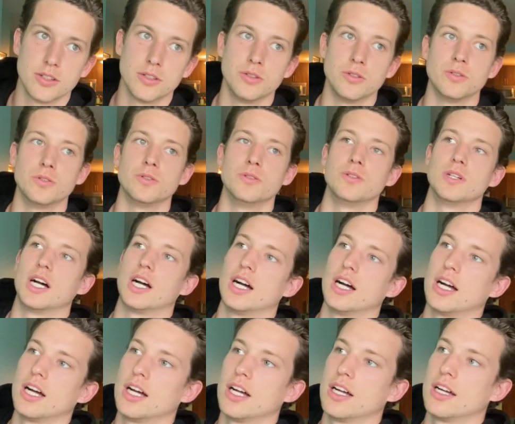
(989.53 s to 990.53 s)
who is
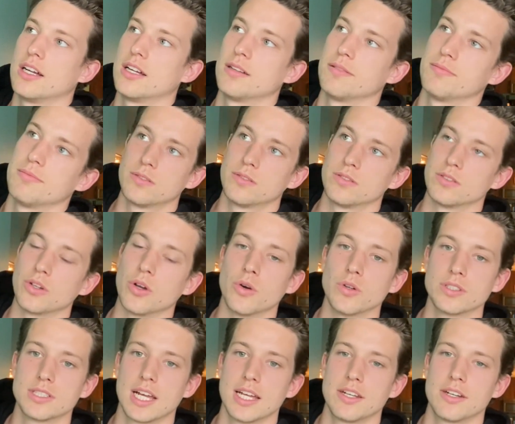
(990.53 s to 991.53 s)
a
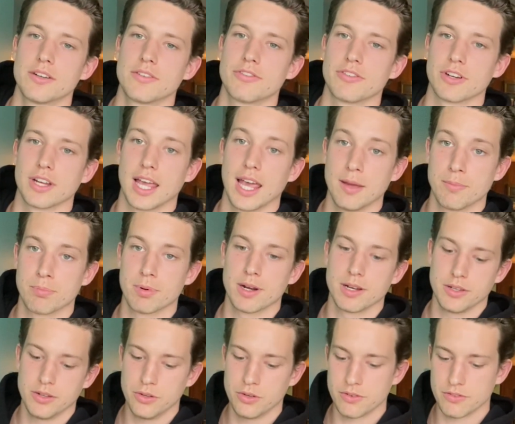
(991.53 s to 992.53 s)
goaltender for Cape
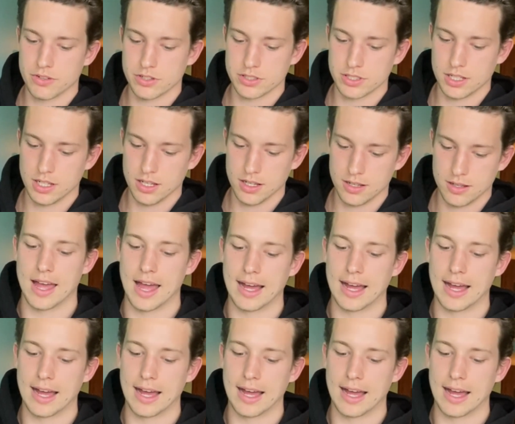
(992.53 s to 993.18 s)
Breton University.